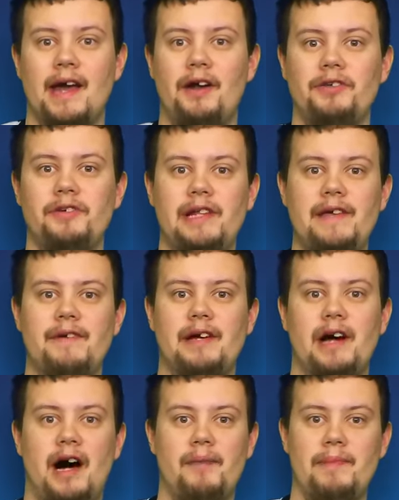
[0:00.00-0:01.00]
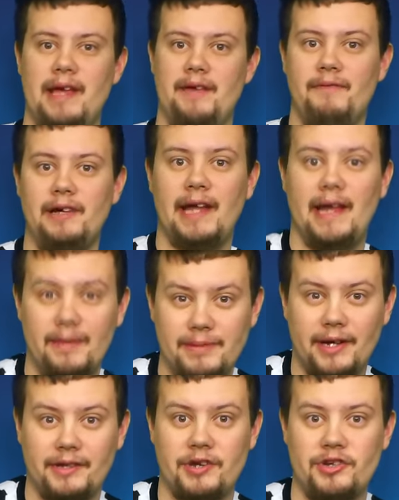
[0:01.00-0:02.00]
And also leave a comment, it really
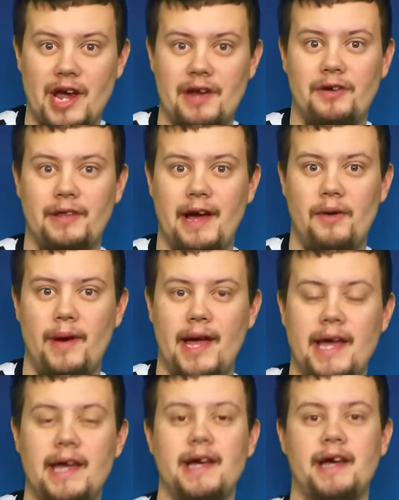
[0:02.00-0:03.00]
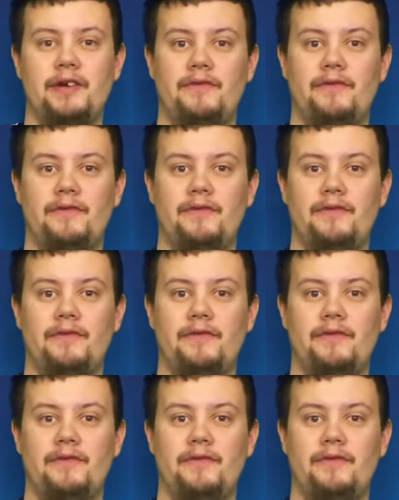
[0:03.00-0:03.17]
helps out the channel that way.